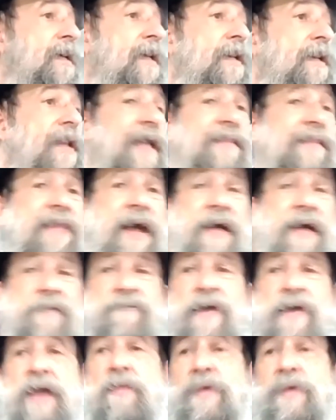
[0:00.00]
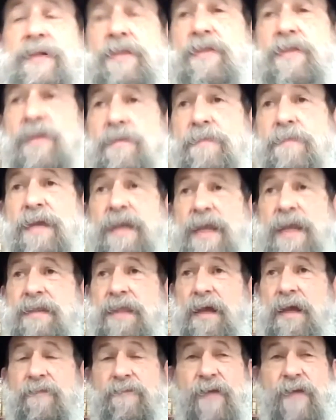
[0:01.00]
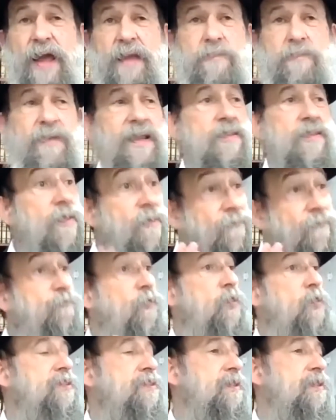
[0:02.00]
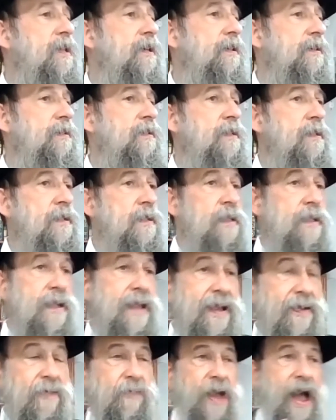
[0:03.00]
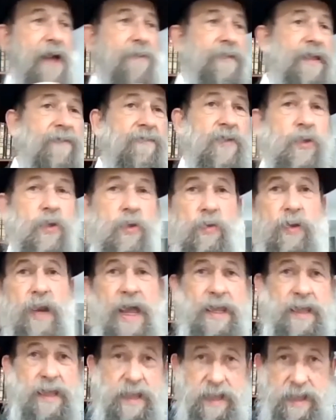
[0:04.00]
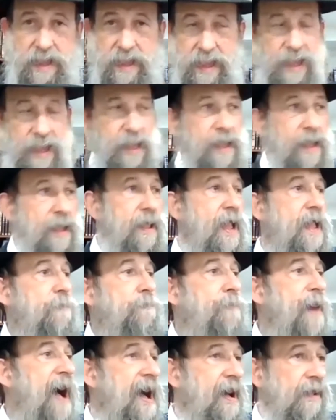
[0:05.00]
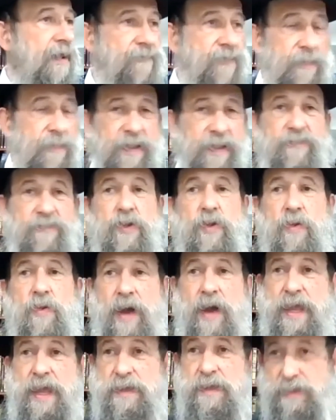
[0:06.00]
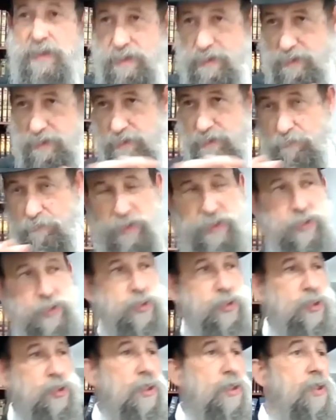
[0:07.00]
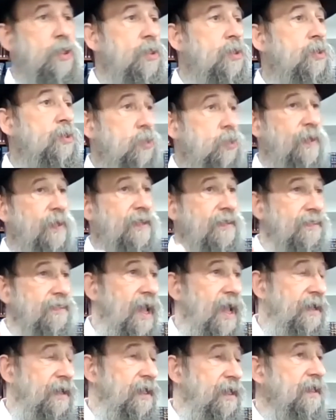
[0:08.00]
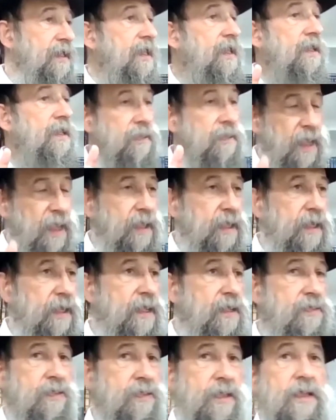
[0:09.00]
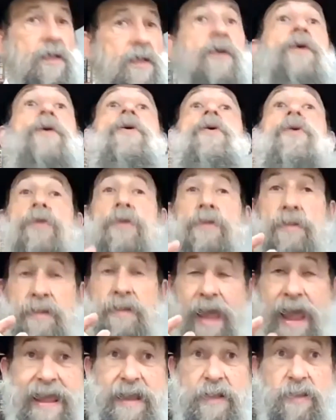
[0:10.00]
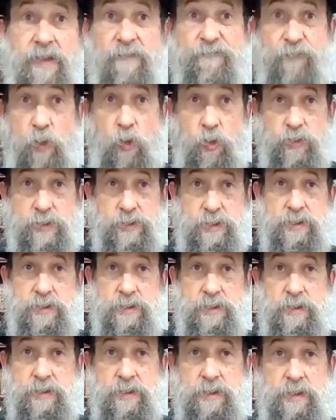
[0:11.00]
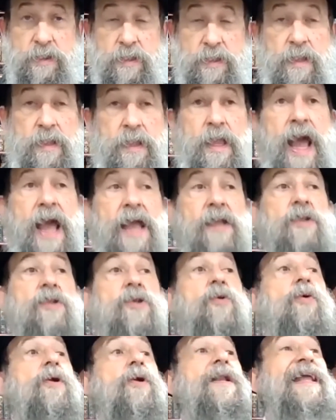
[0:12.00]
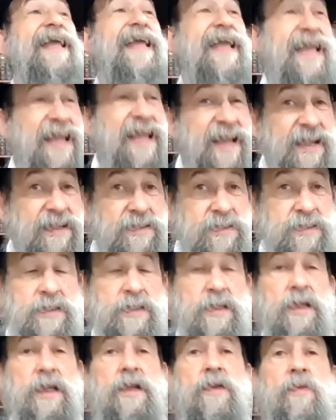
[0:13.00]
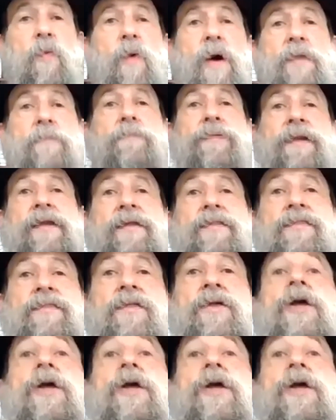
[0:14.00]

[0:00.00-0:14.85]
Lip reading: netarevai. What does it mean, netarevai? It means the fourth year, I'm giving you like a parav. I'm giving you a bridge. You want to start eating? Take it easy. Take the fruit, and you can eat it in one place,